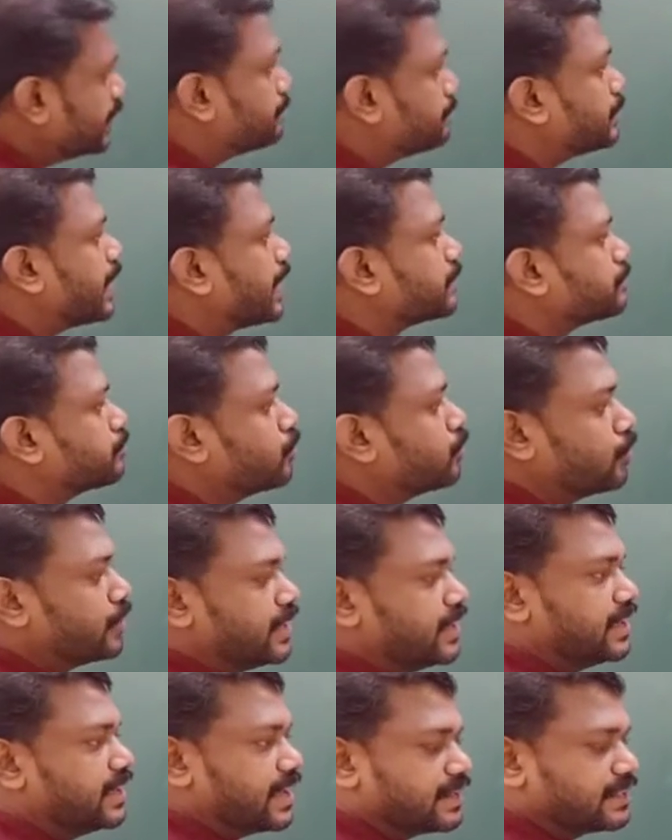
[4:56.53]
a black
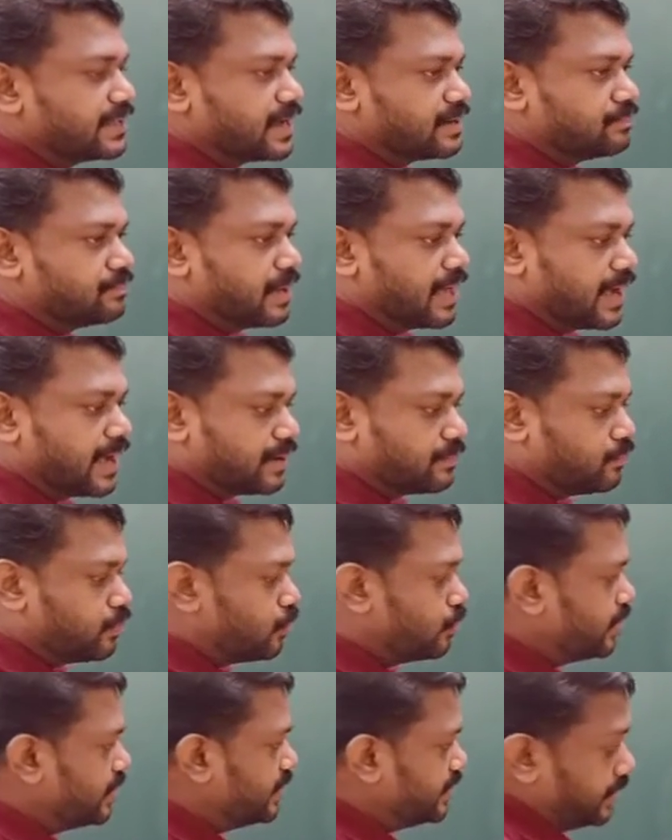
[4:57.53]
body, and that black
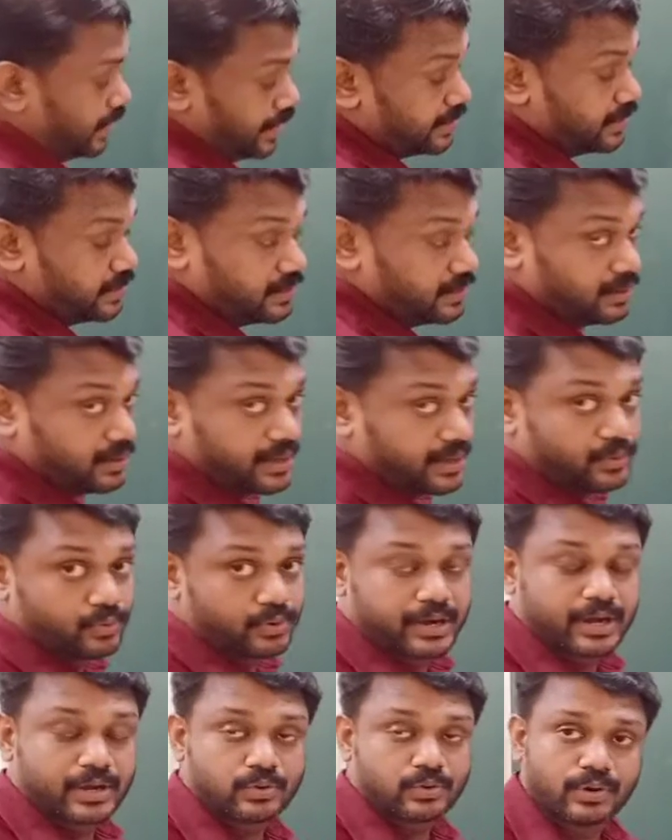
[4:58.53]
body, and I
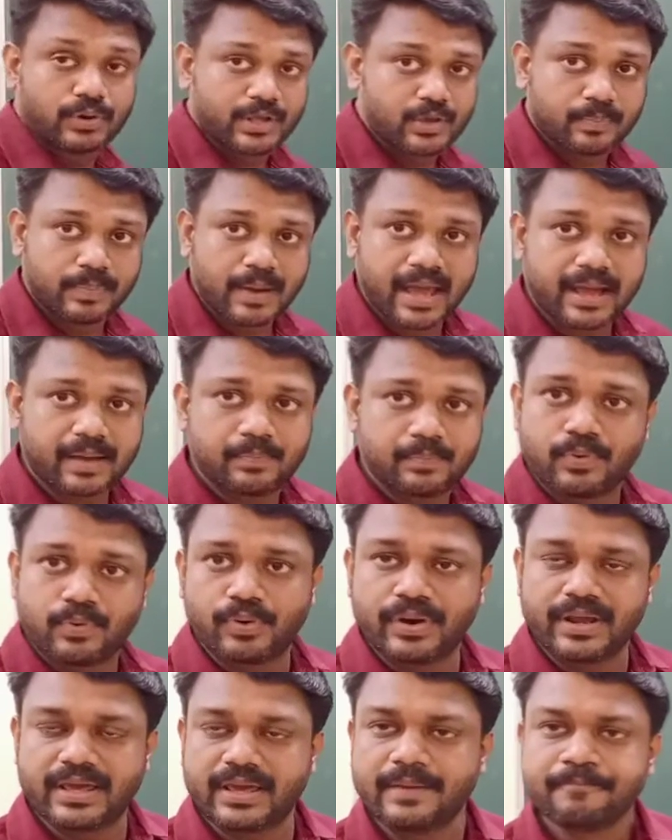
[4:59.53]
already told you black
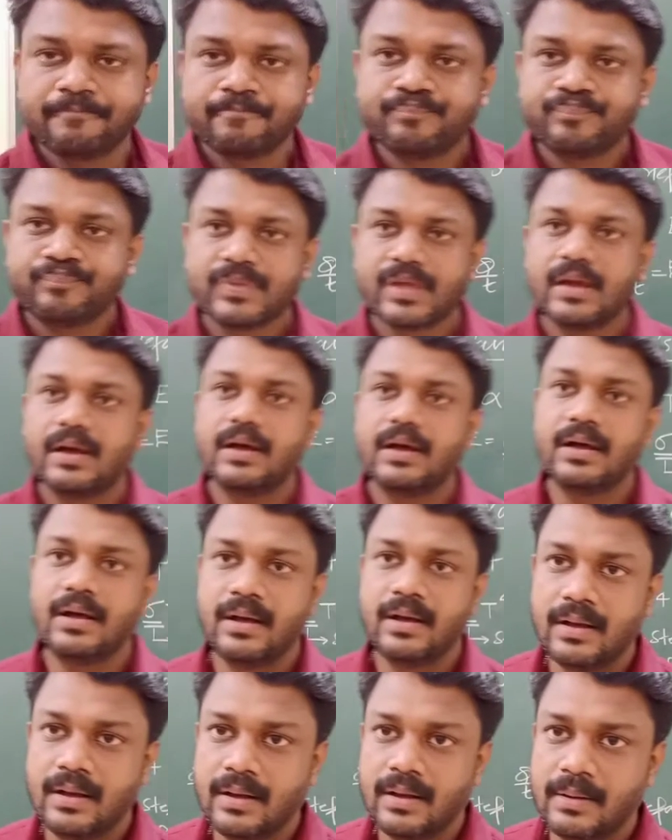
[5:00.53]
body
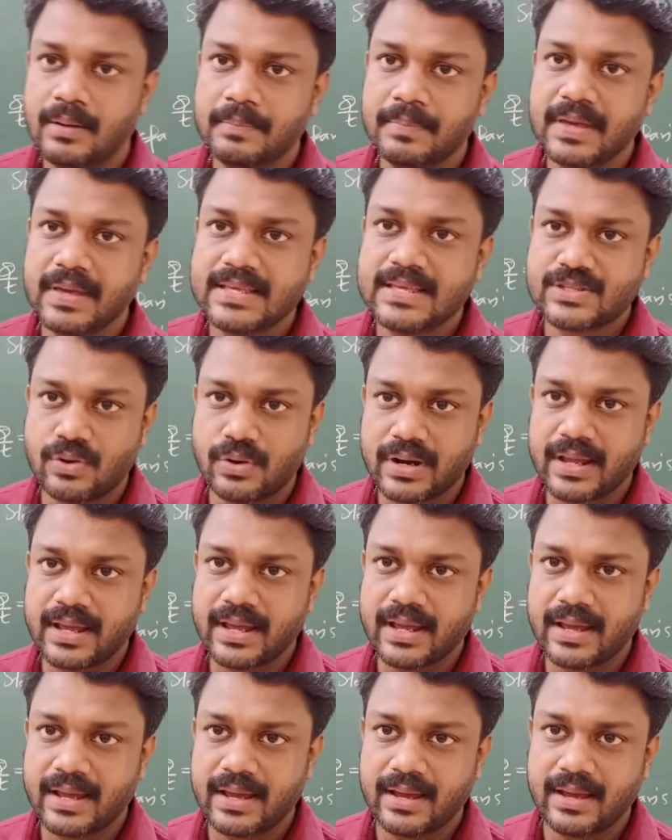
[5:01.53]
is not
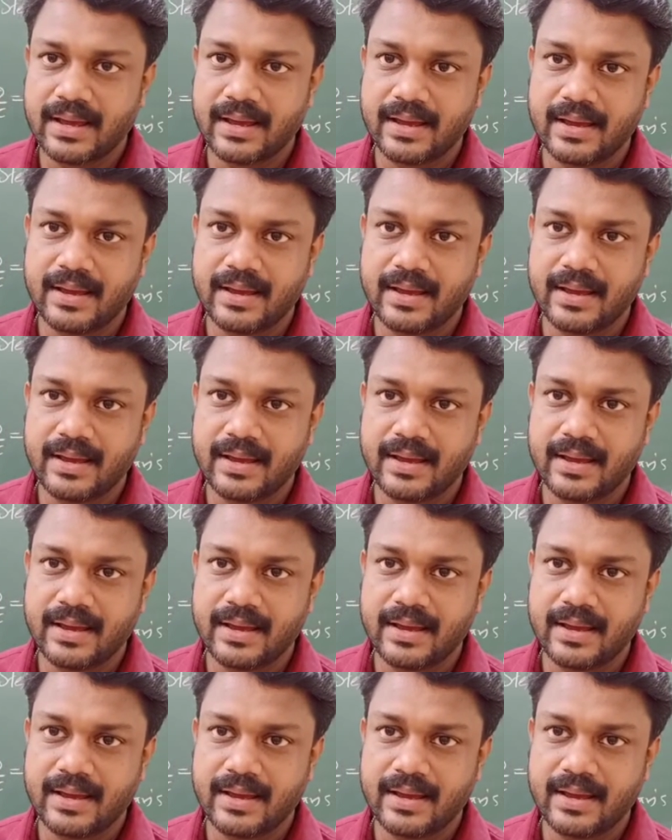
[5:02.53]
a